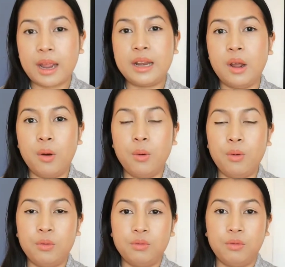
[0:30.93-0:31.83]
I
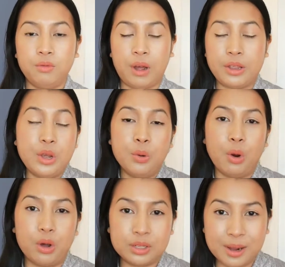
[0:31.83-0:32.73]
knew a
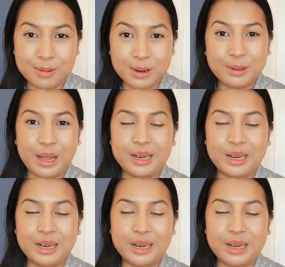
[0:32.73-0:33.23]
long time ago that